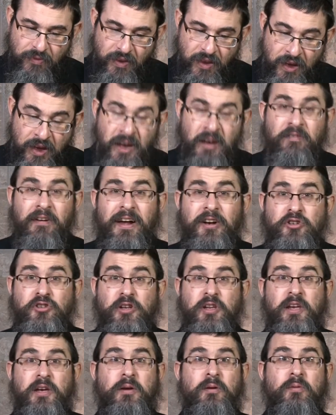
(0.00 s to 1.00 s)
He
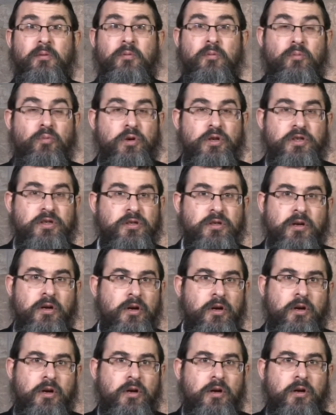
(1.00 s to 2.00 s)
eventually was
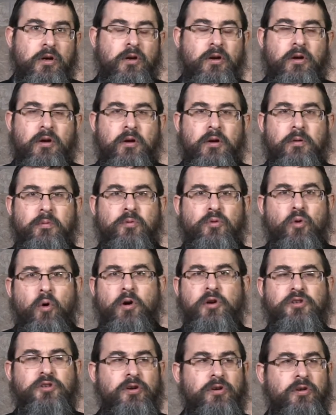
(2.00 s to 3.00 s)
uh,
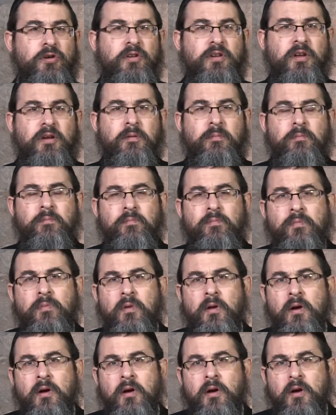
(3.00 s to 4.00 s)
tortured and
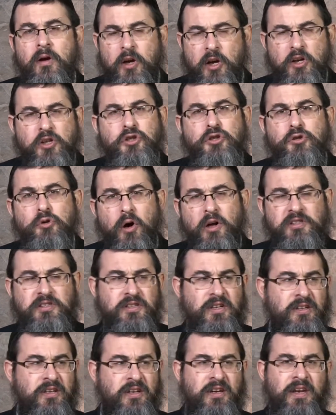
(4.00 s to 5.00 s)

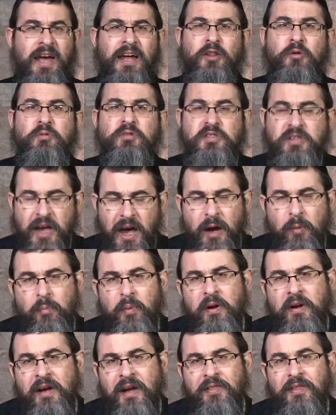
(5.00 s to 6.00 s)
exhausted, and he had to
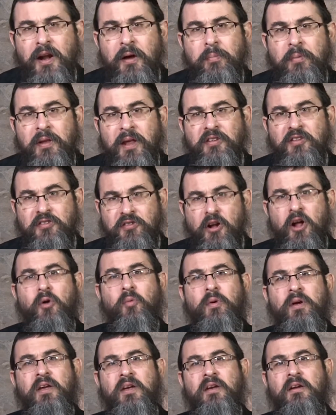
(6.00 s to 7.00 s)
escape, and he ended up in Eretz cell
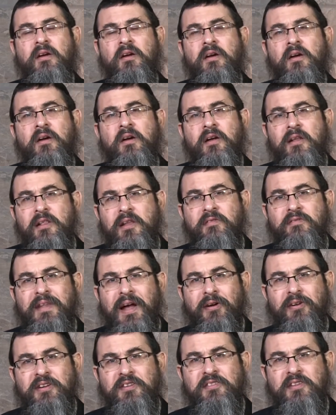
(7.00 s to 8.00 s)
where he lived
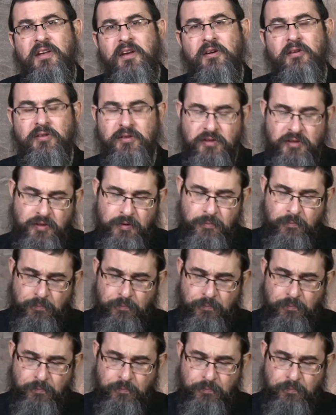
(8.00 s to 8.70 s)
out his years.